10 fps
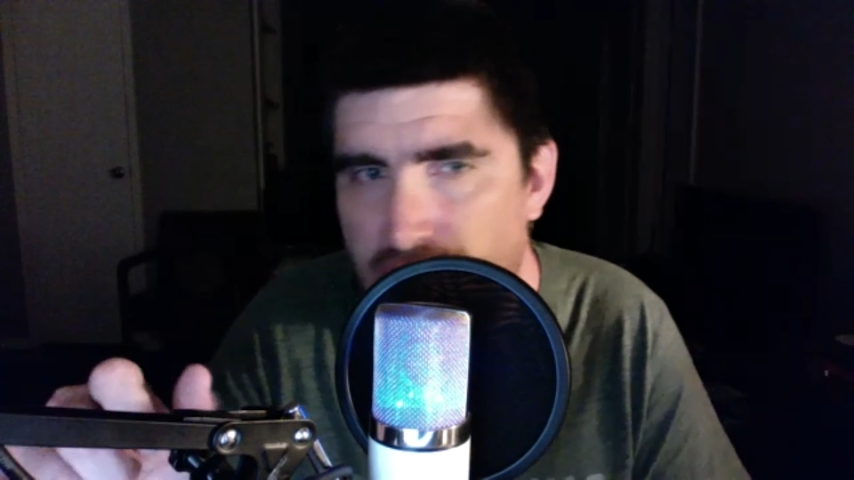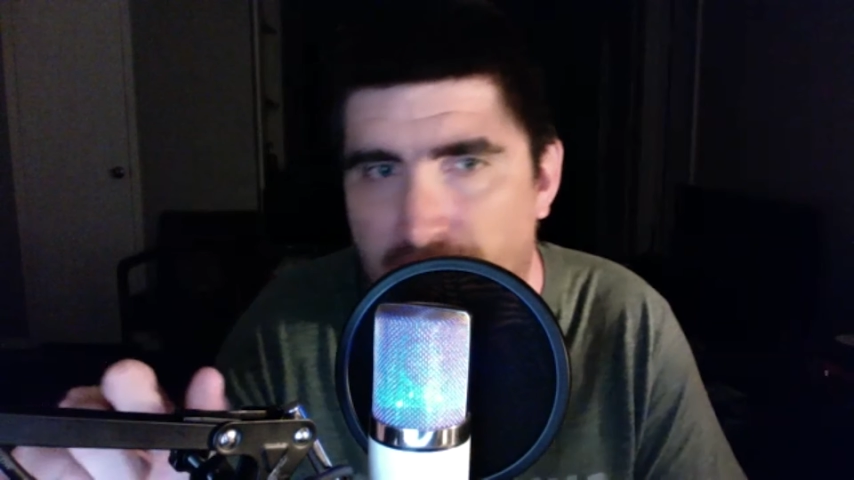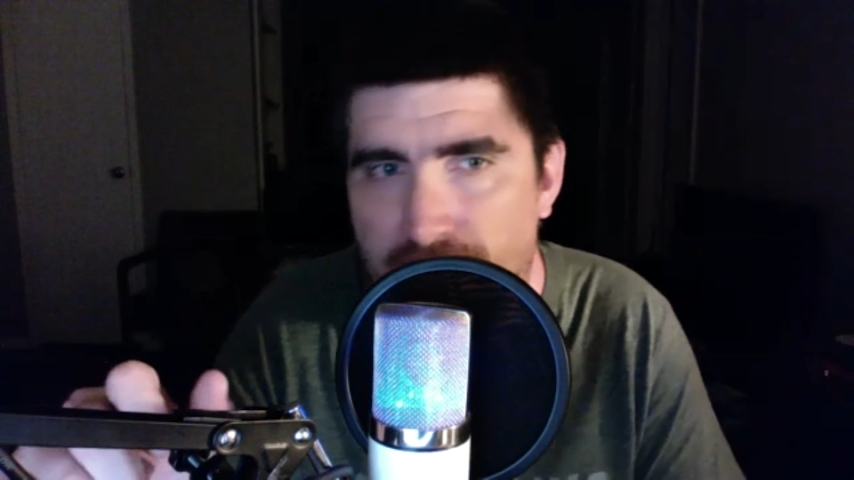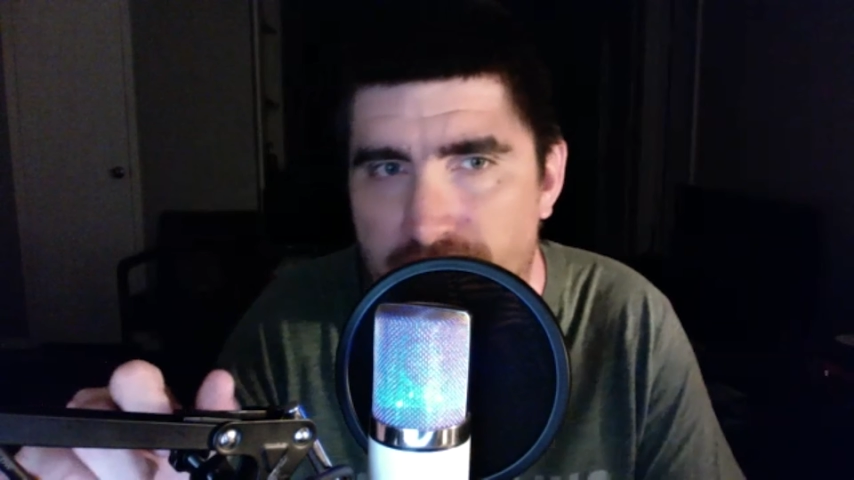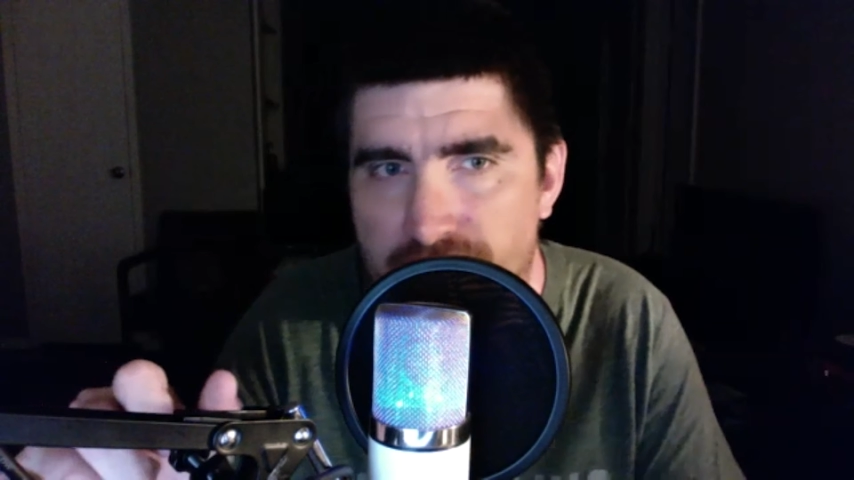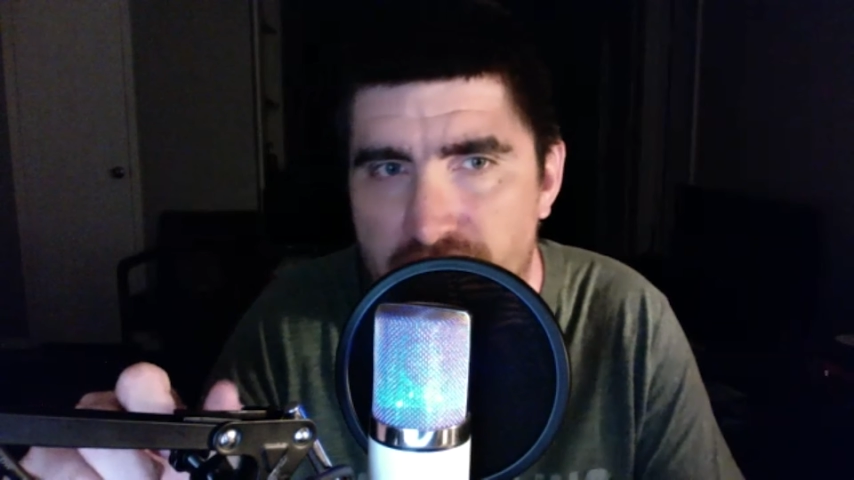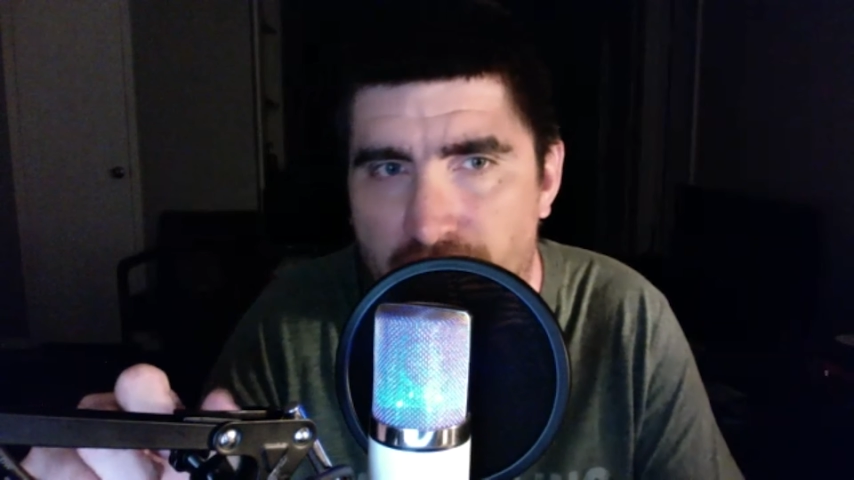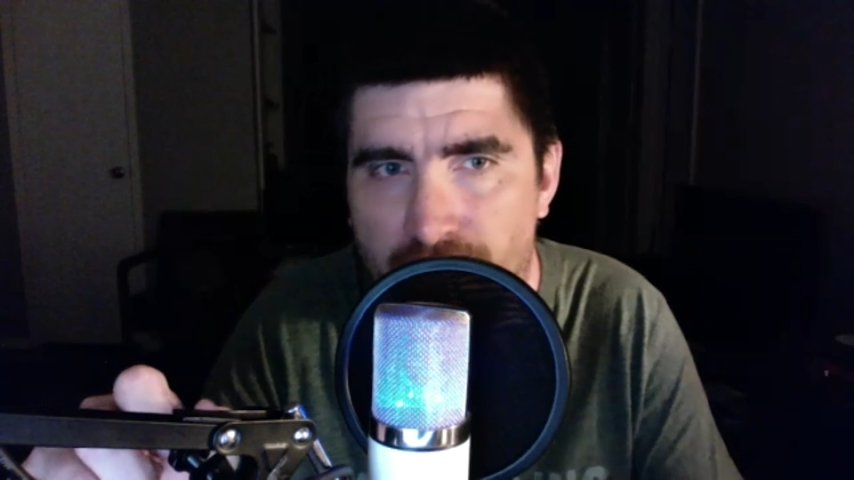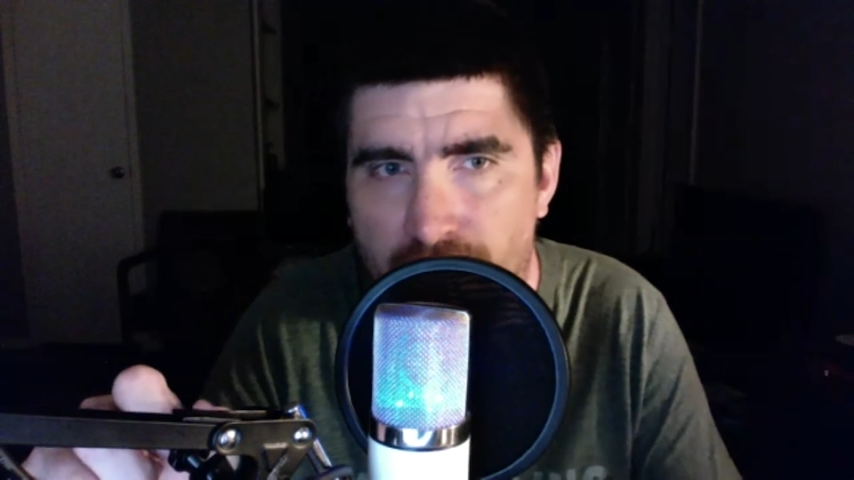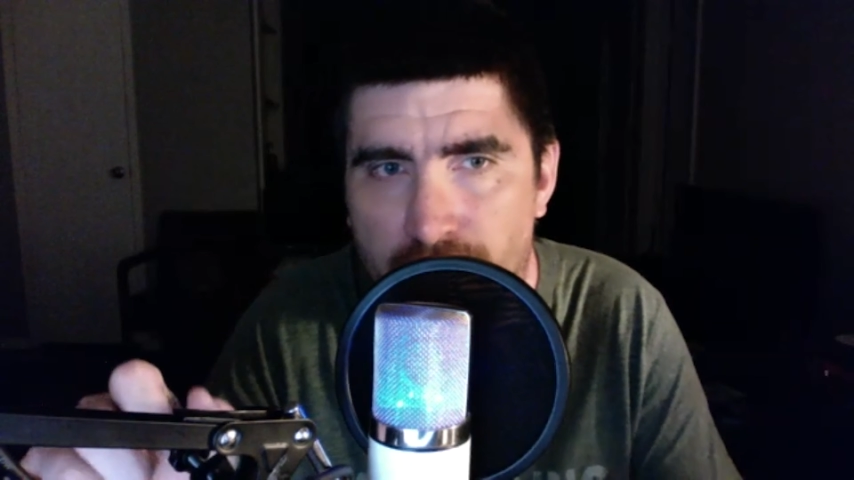kind of
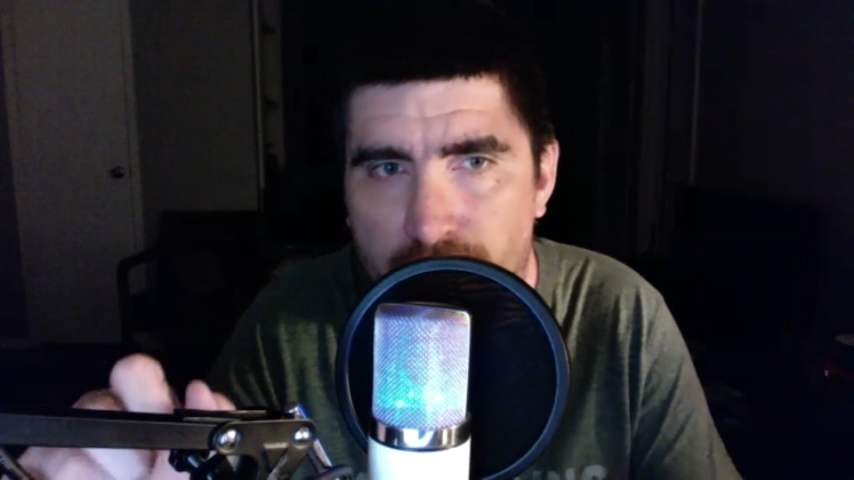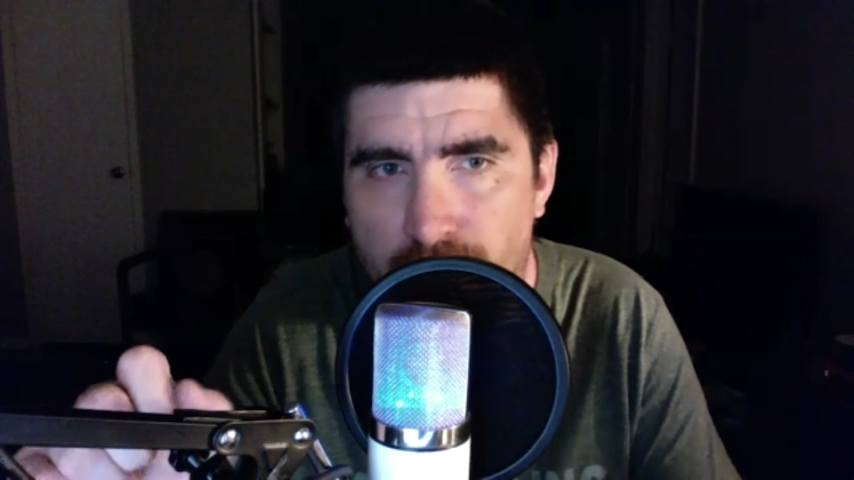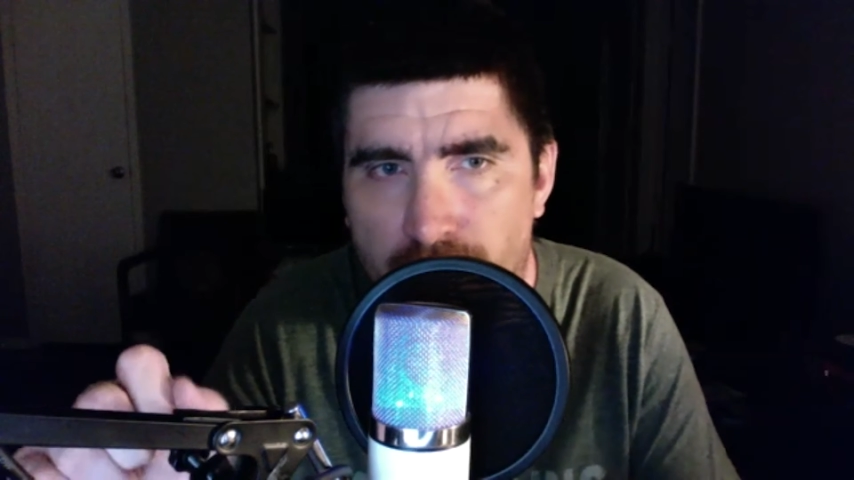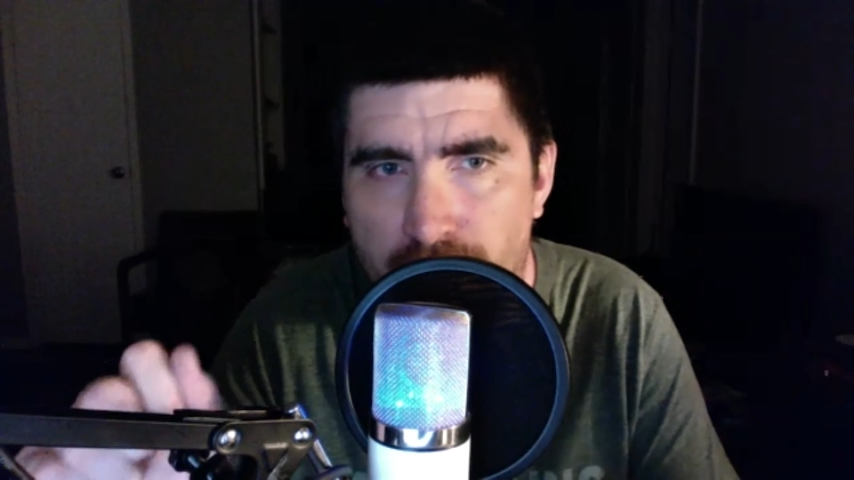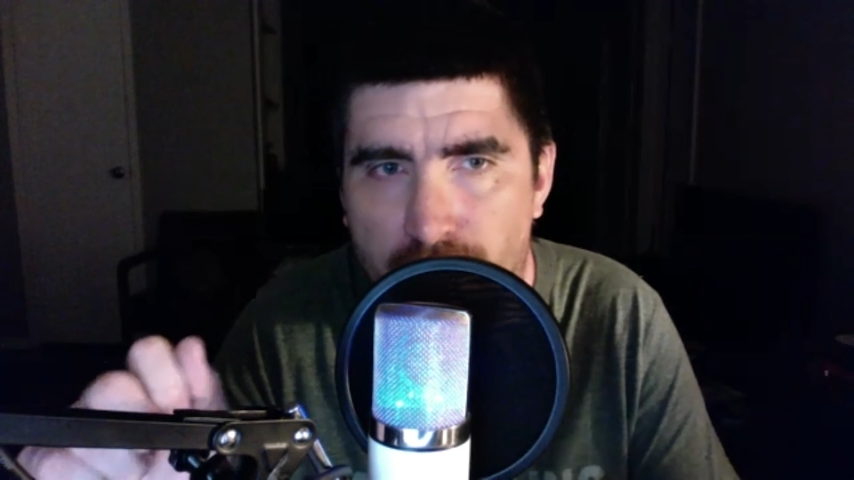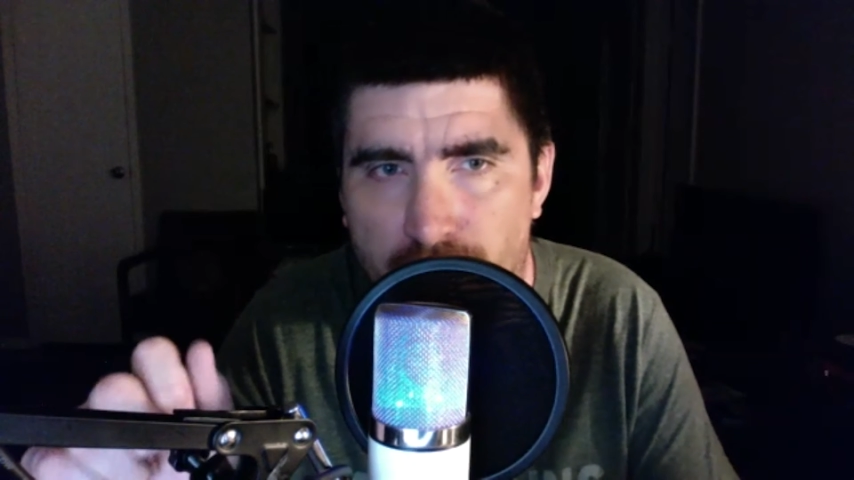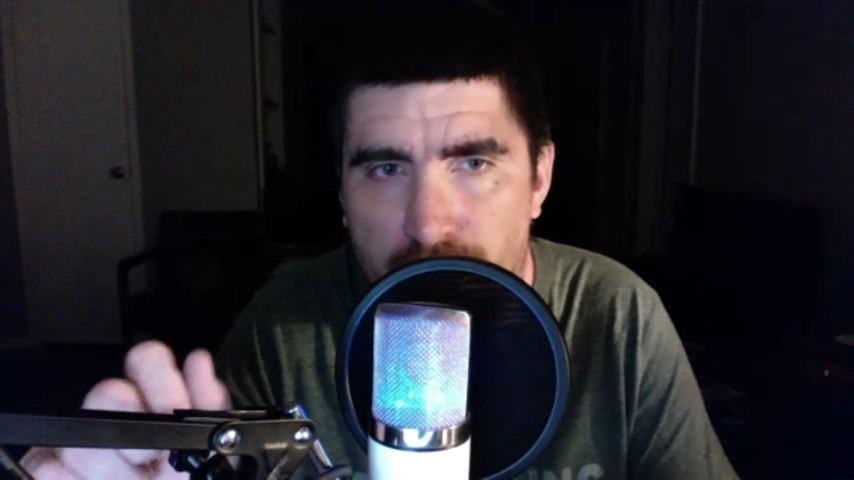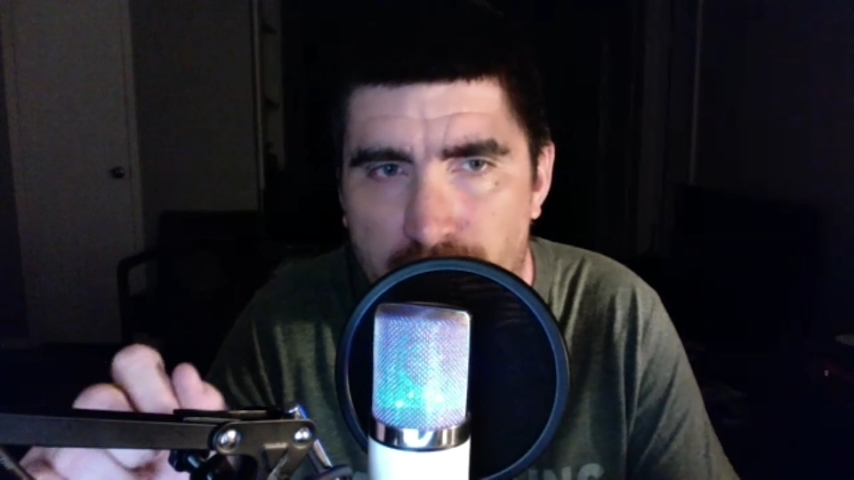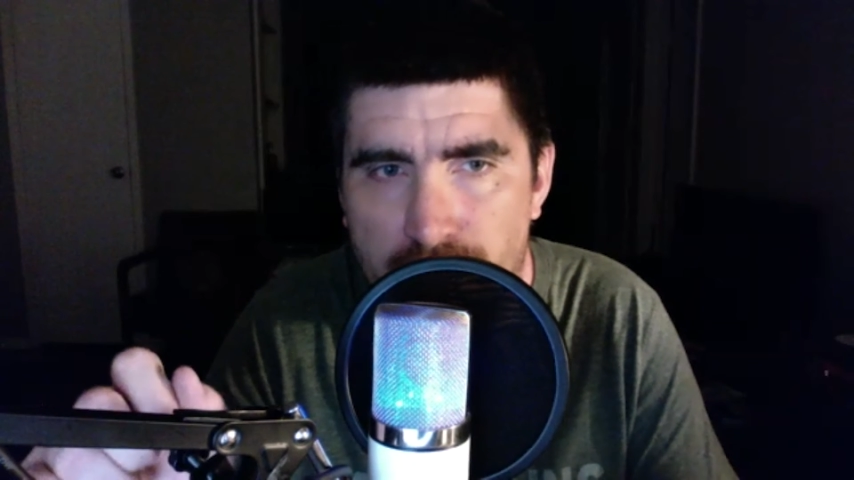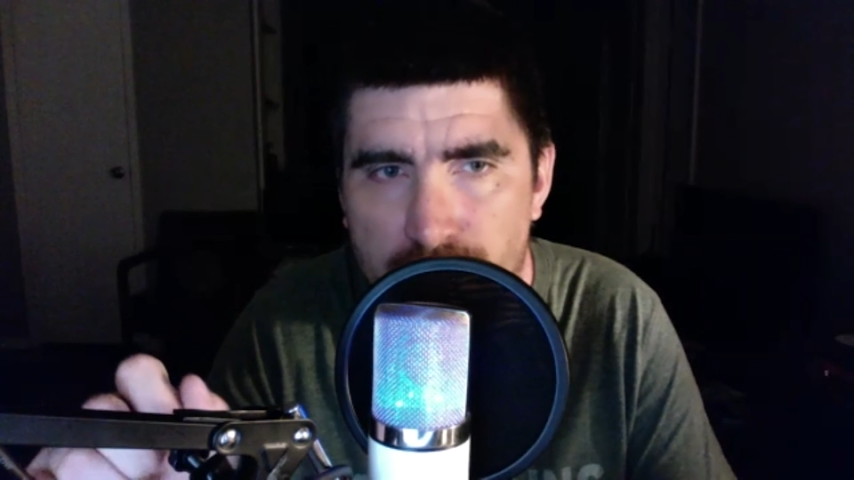travel anywhere,
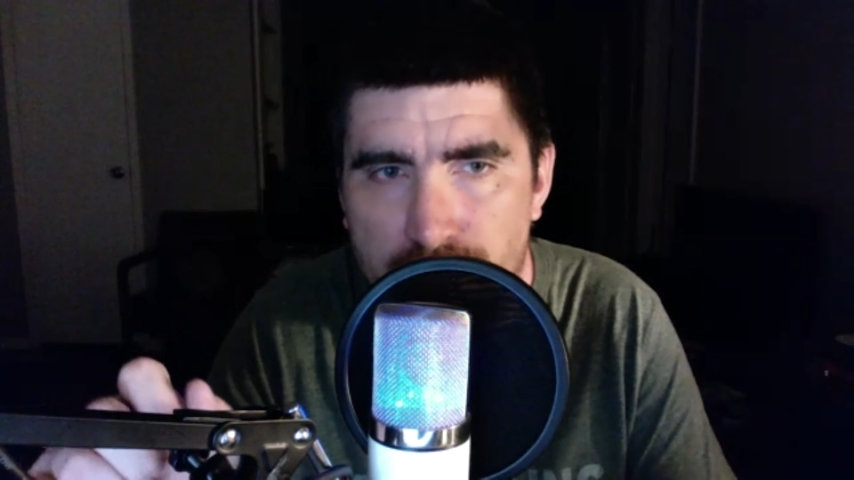or?